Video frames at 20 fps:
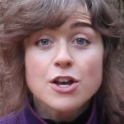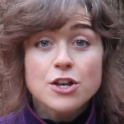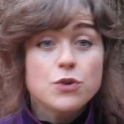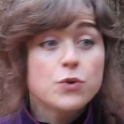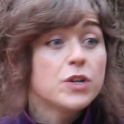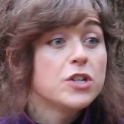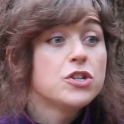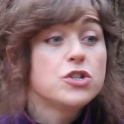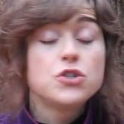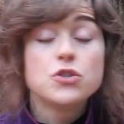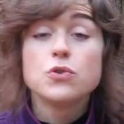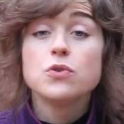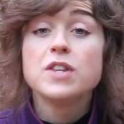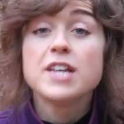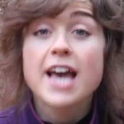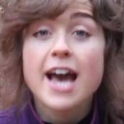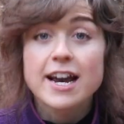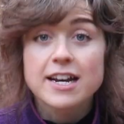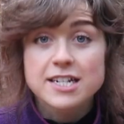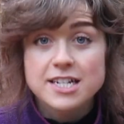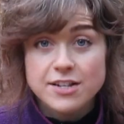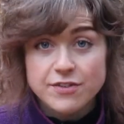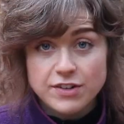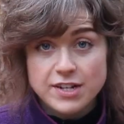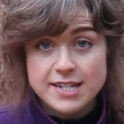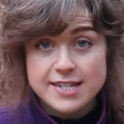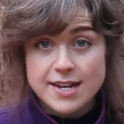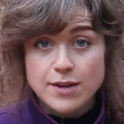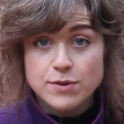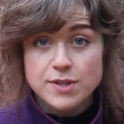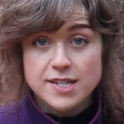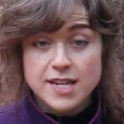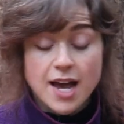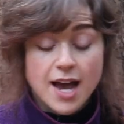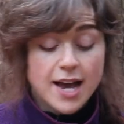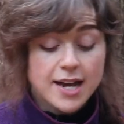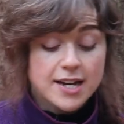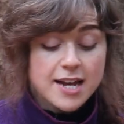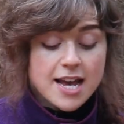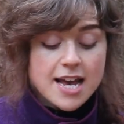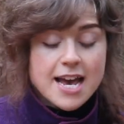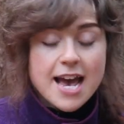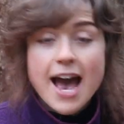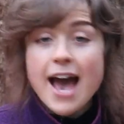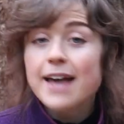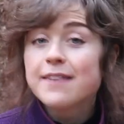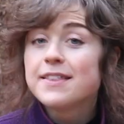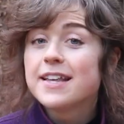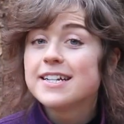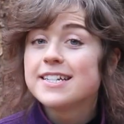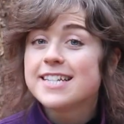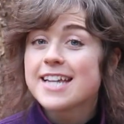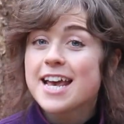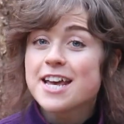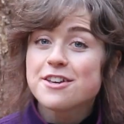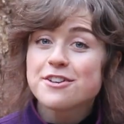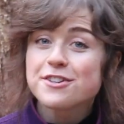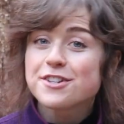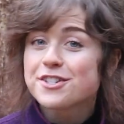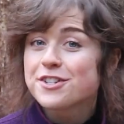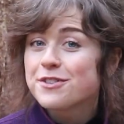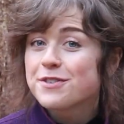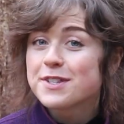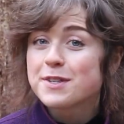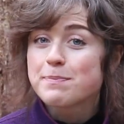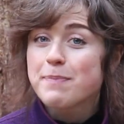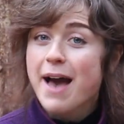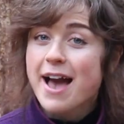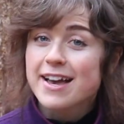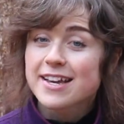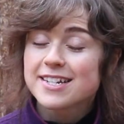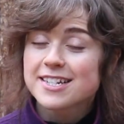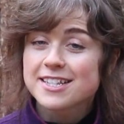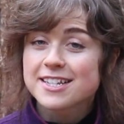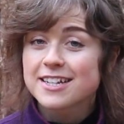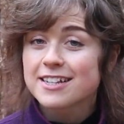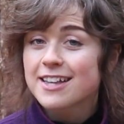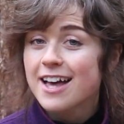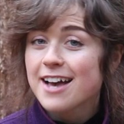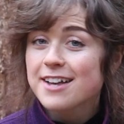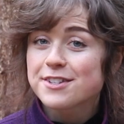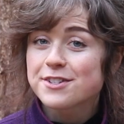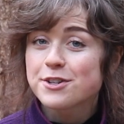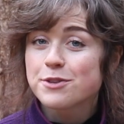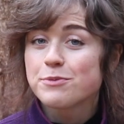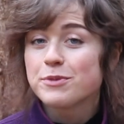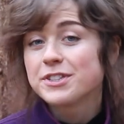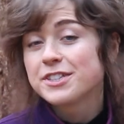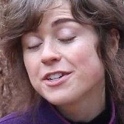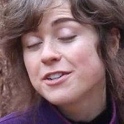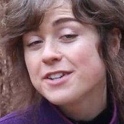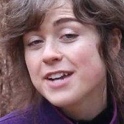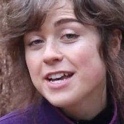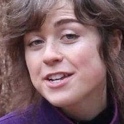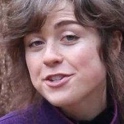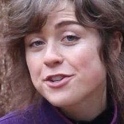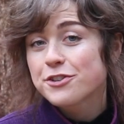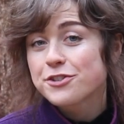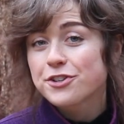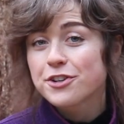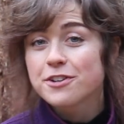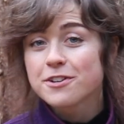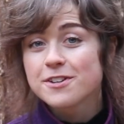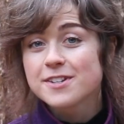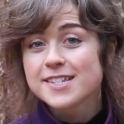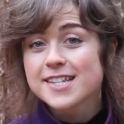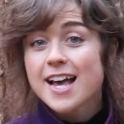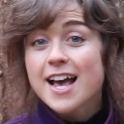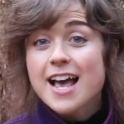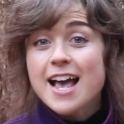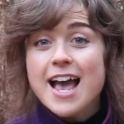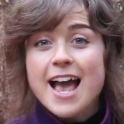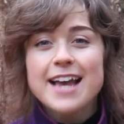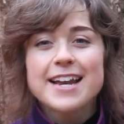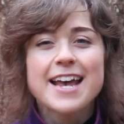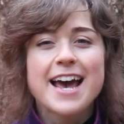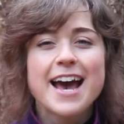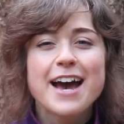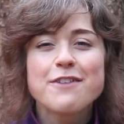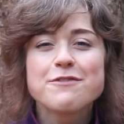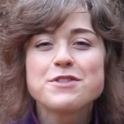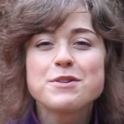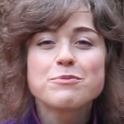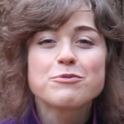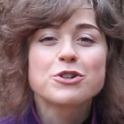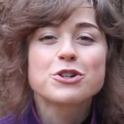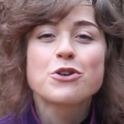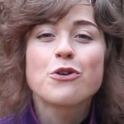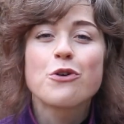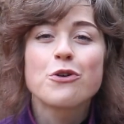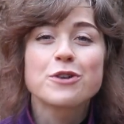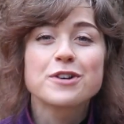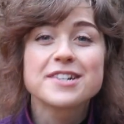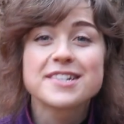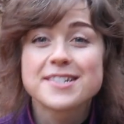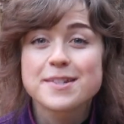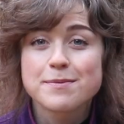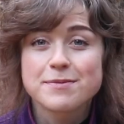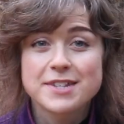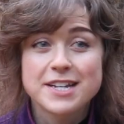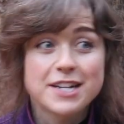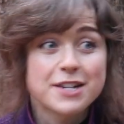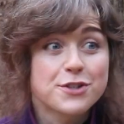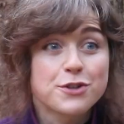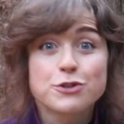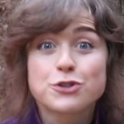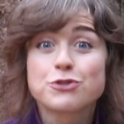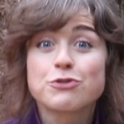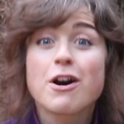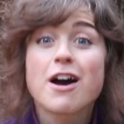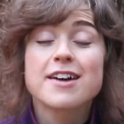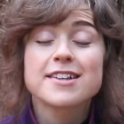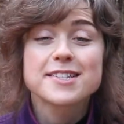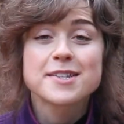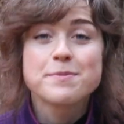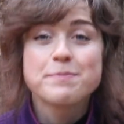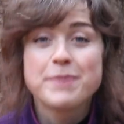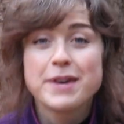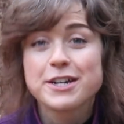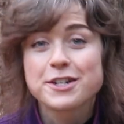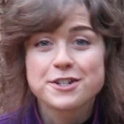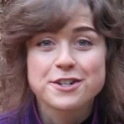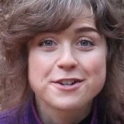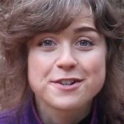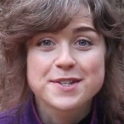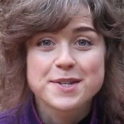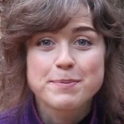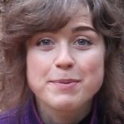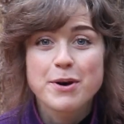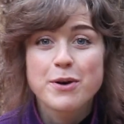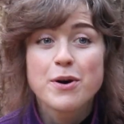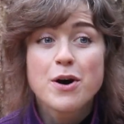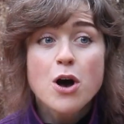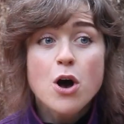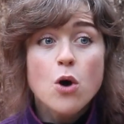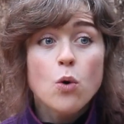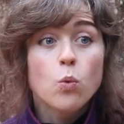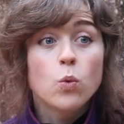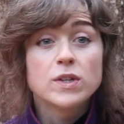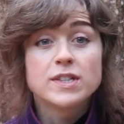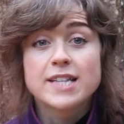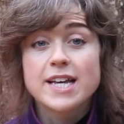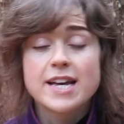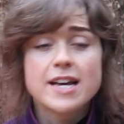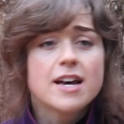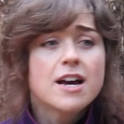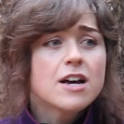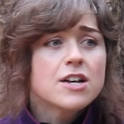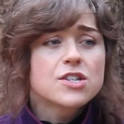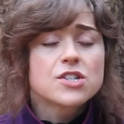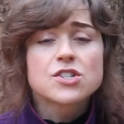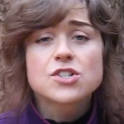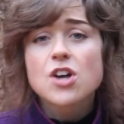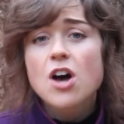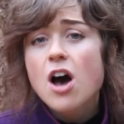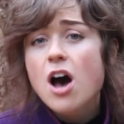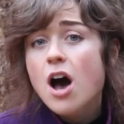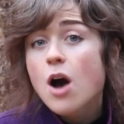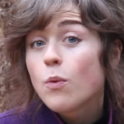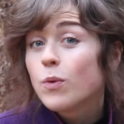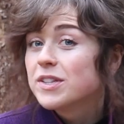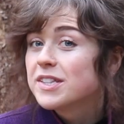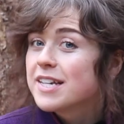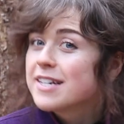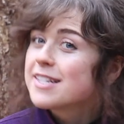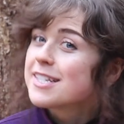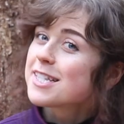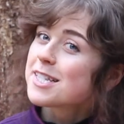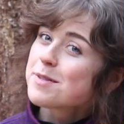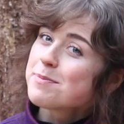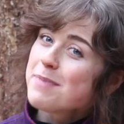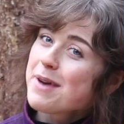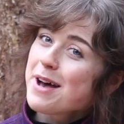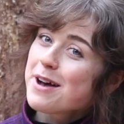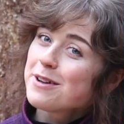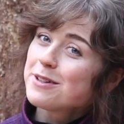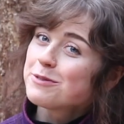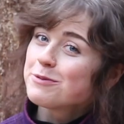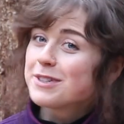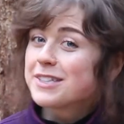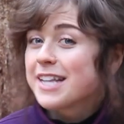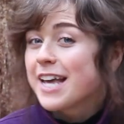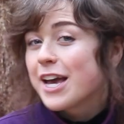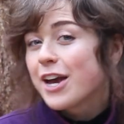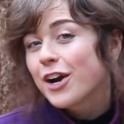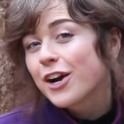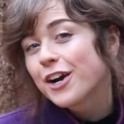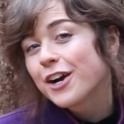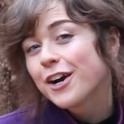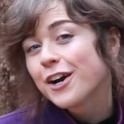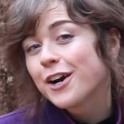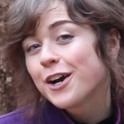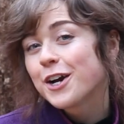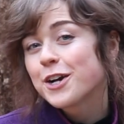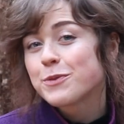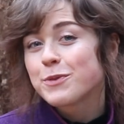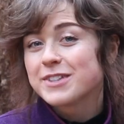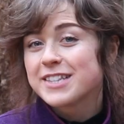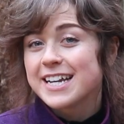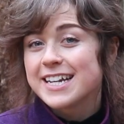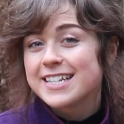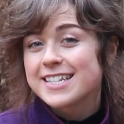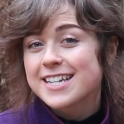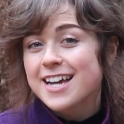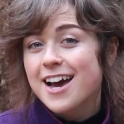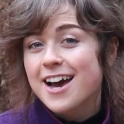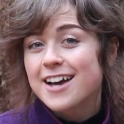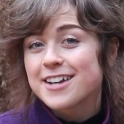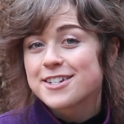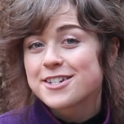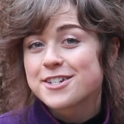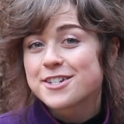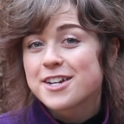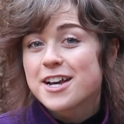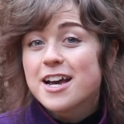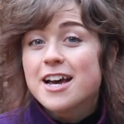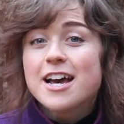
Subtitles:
You can do the activities outside and then take your students back into the classroom with their nature journals and have them record some things or draw some pictures about what they saw, what they smelt, what they heard, what they touched.